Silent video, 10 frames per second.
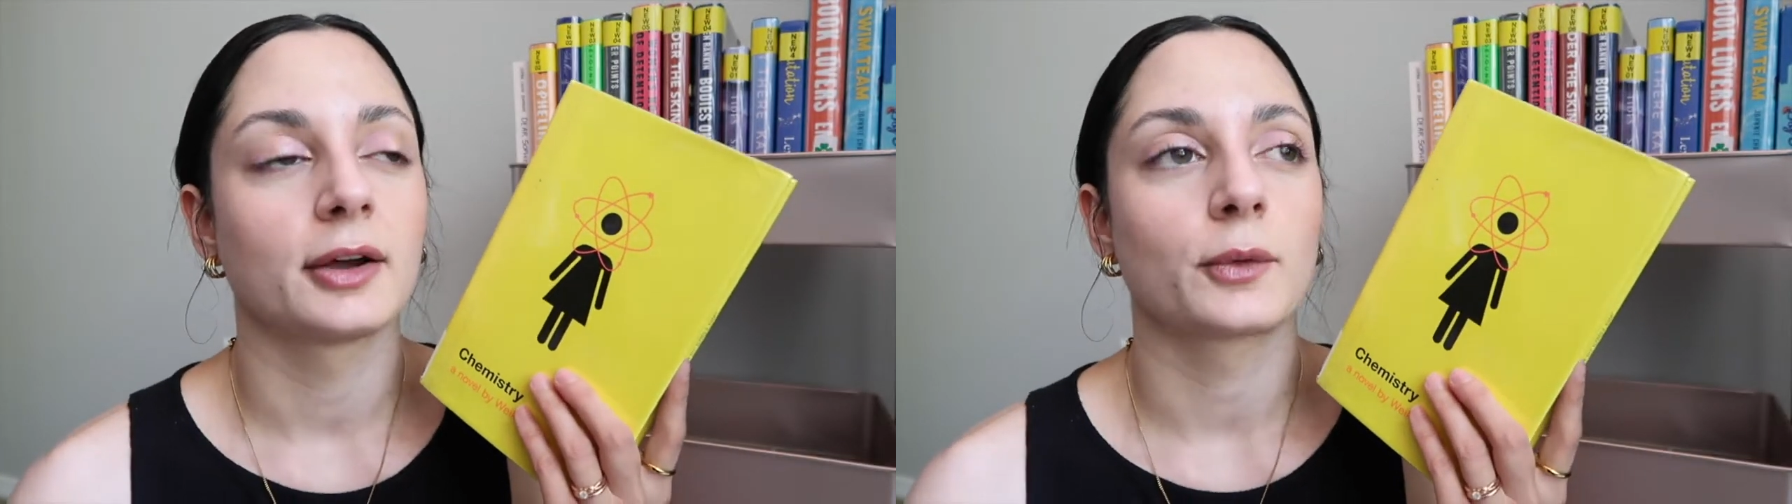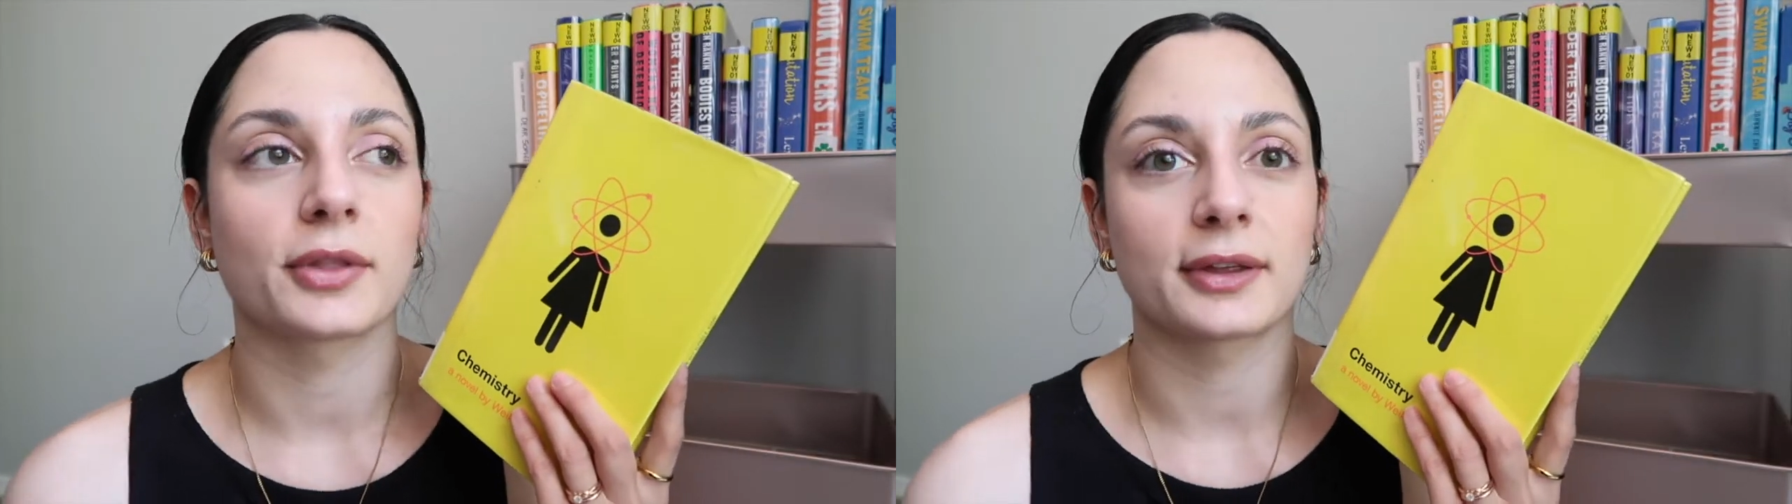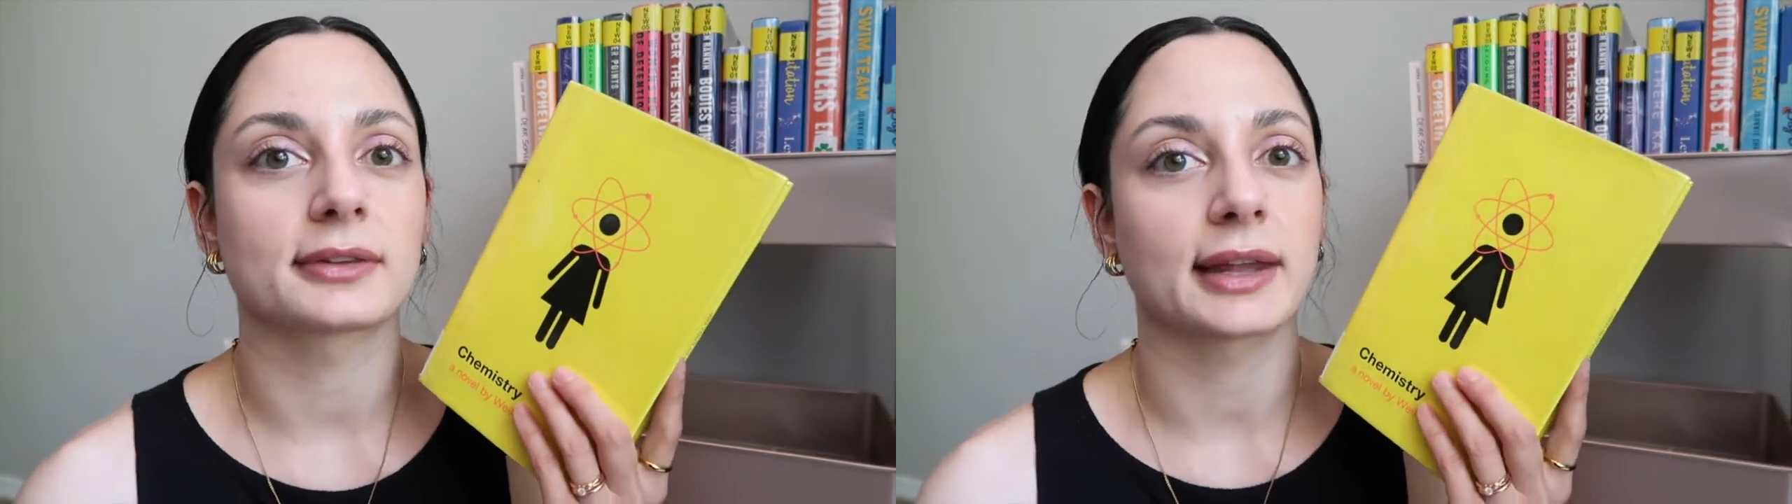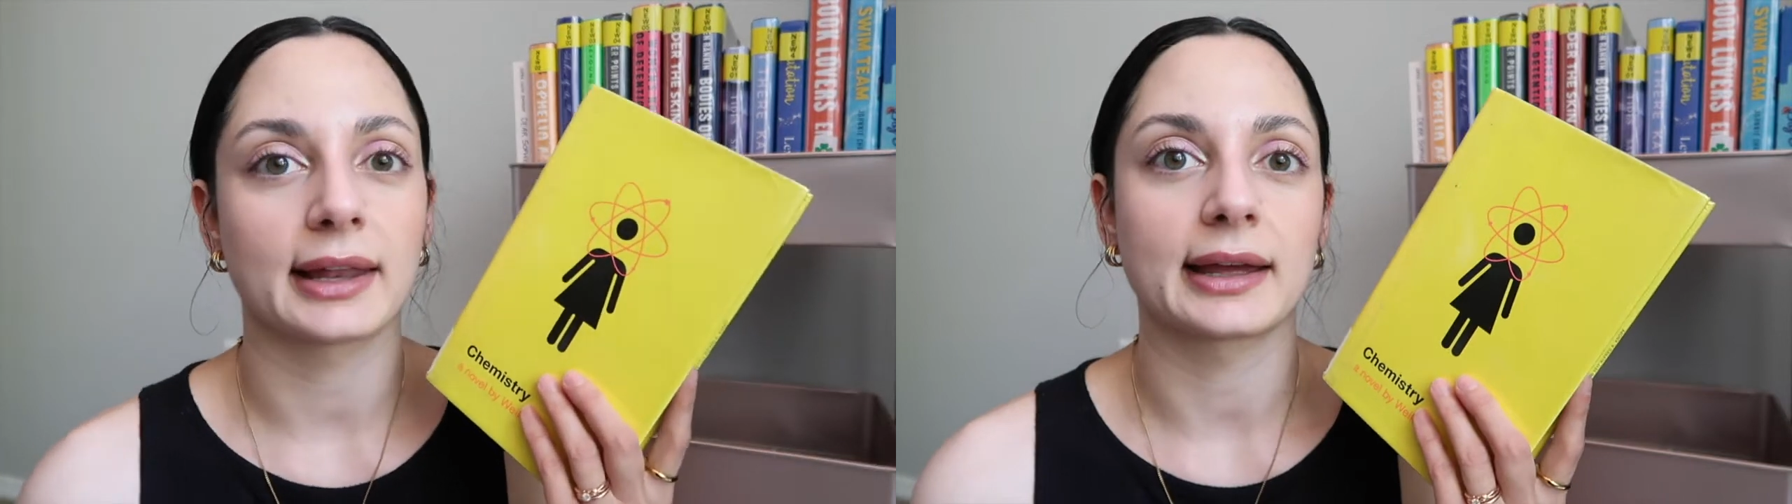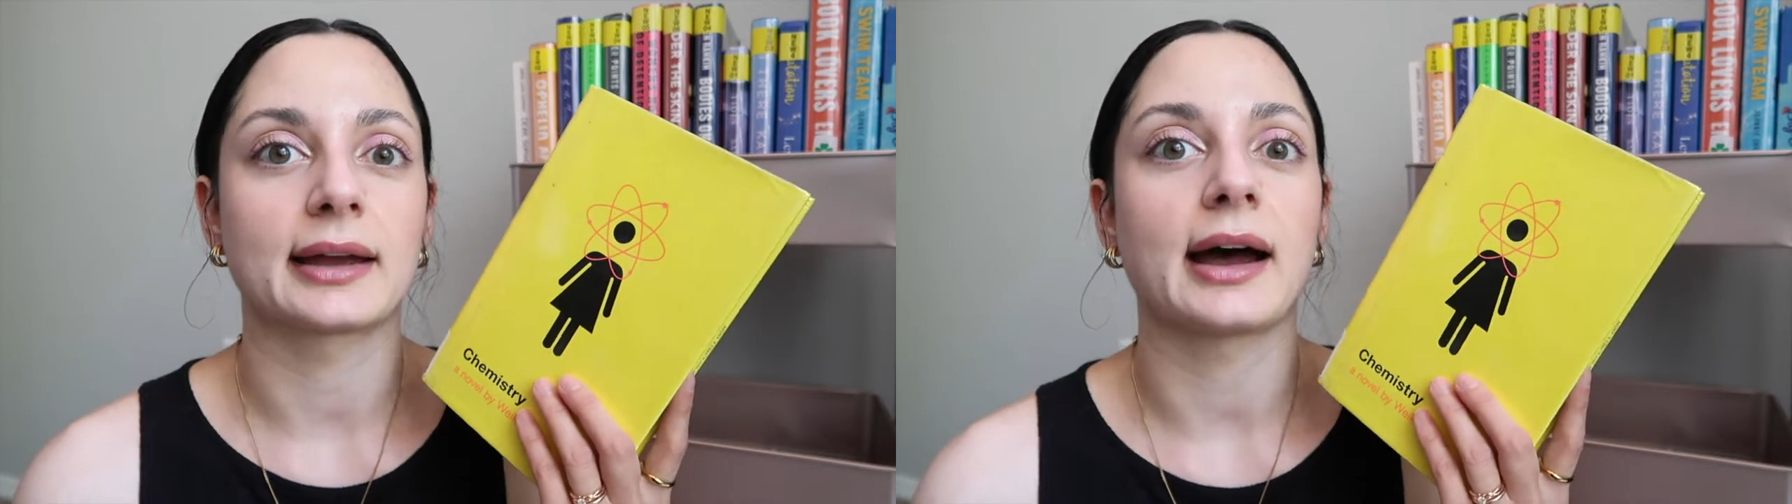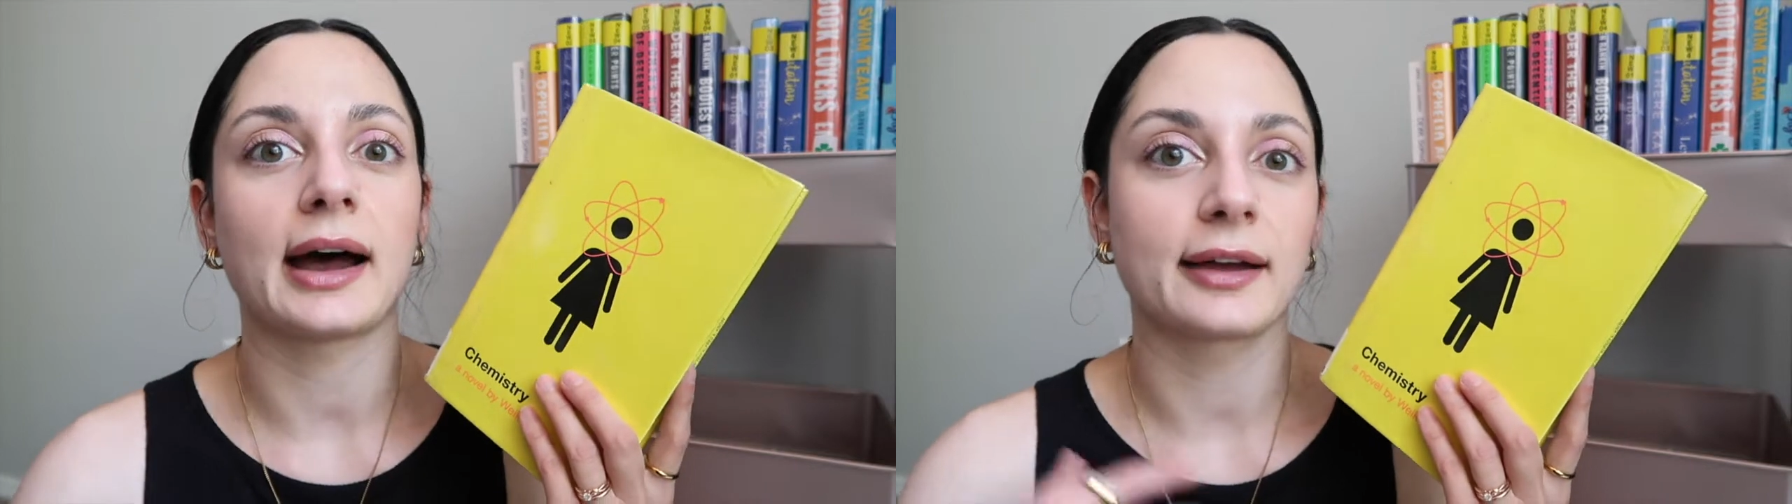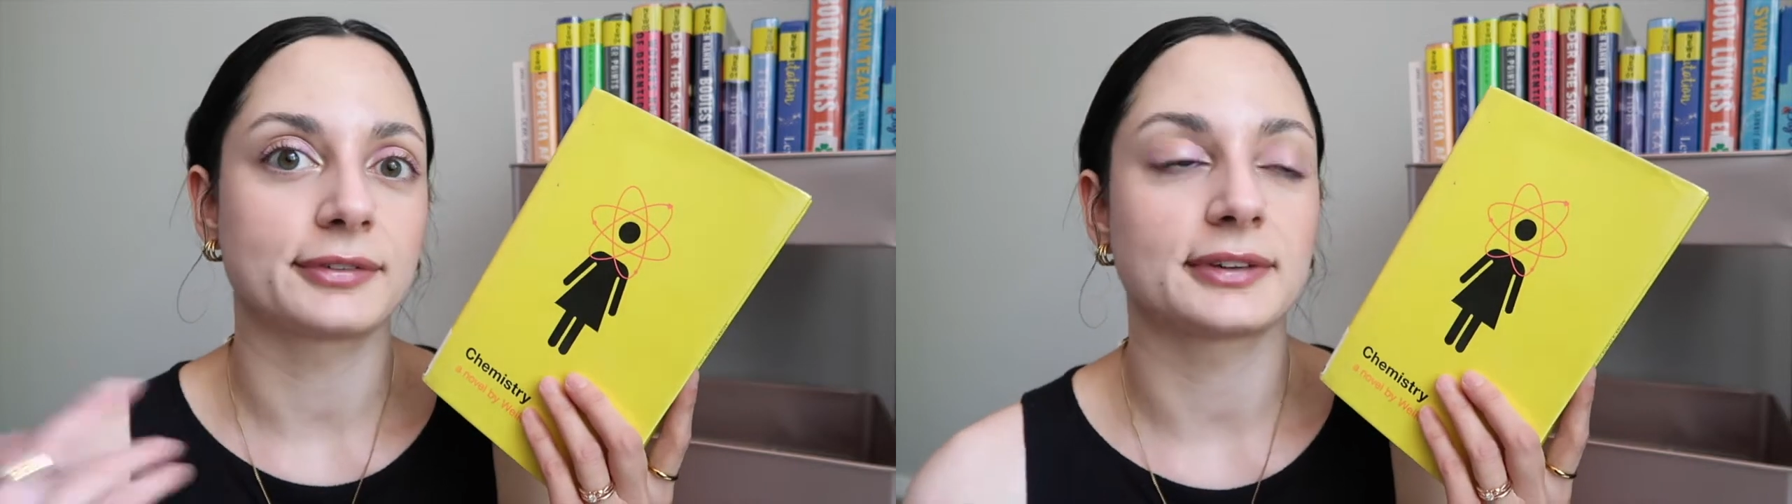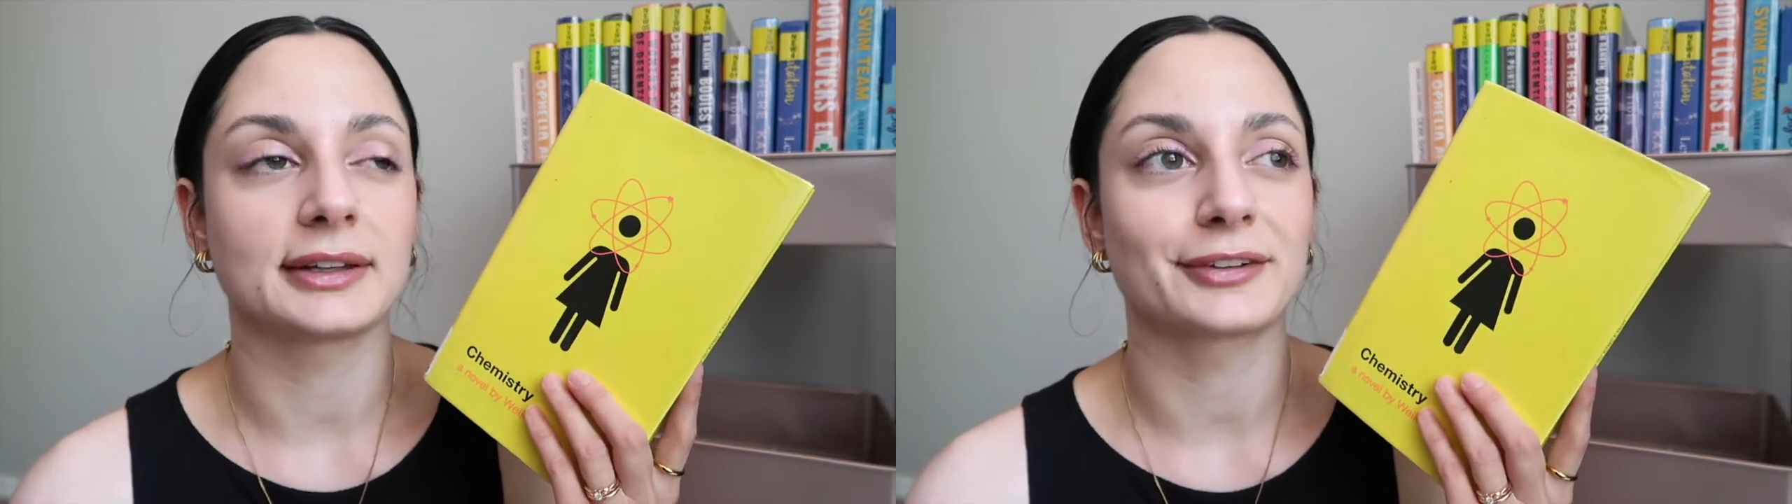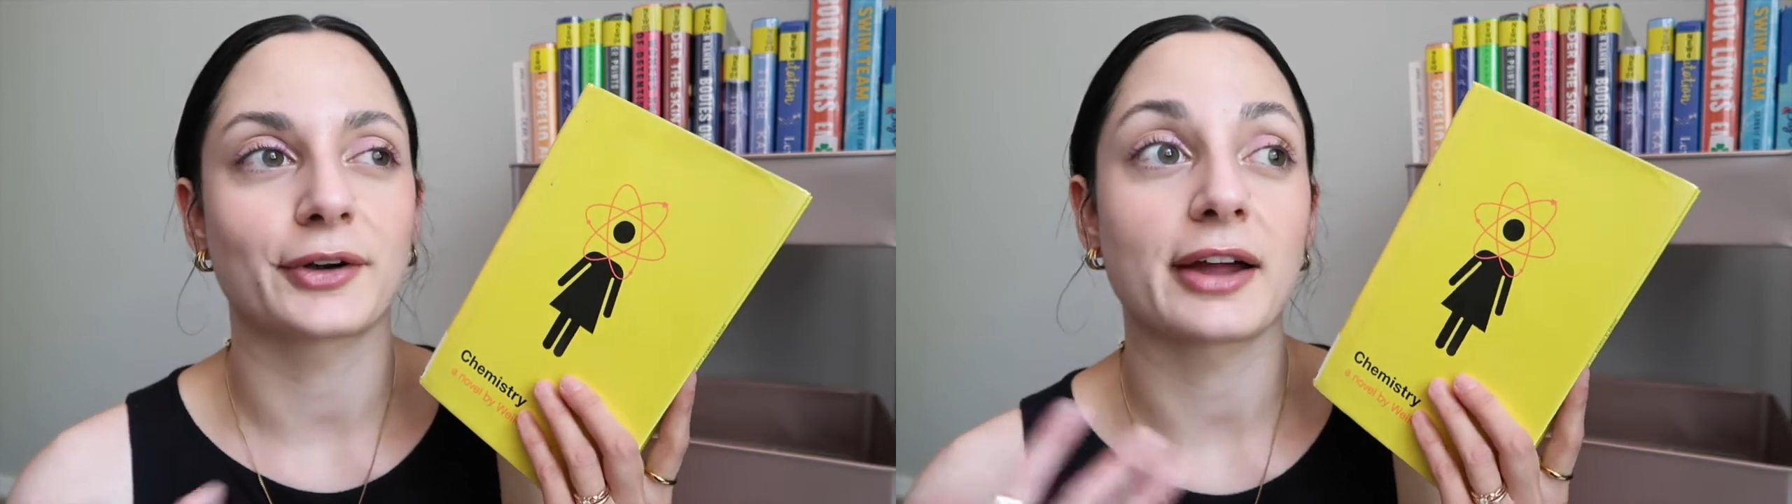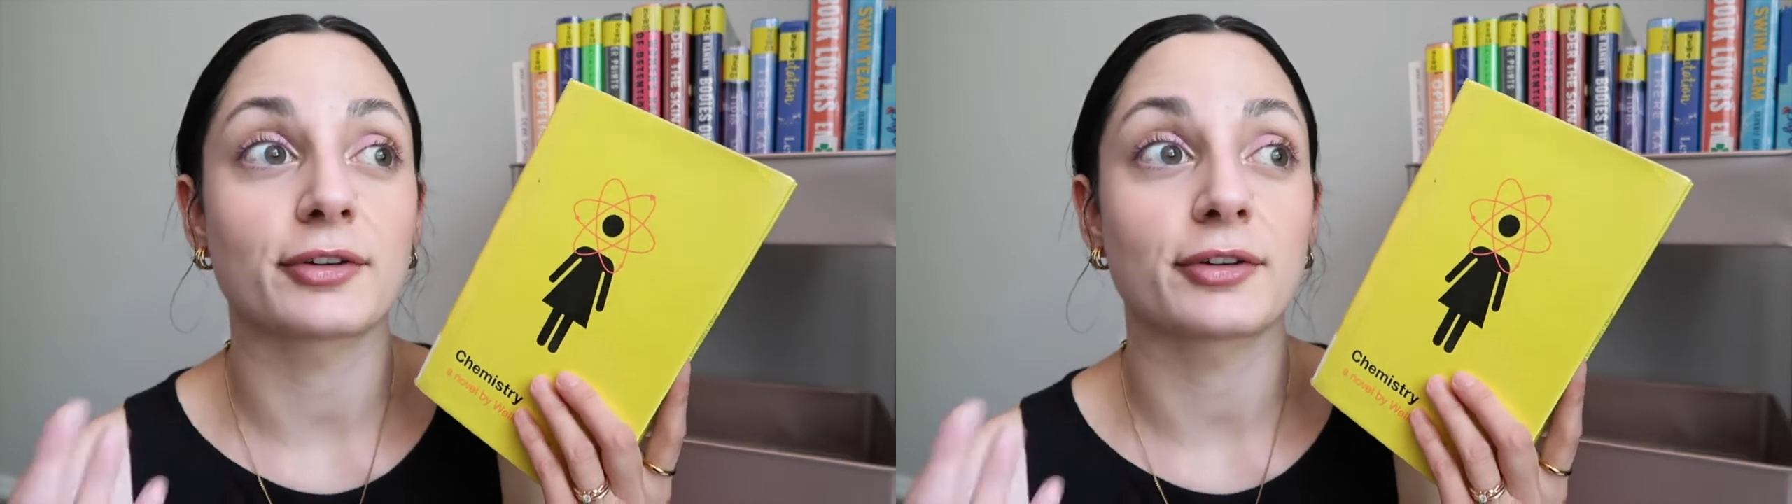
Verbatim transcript: were things that like I've seen or I've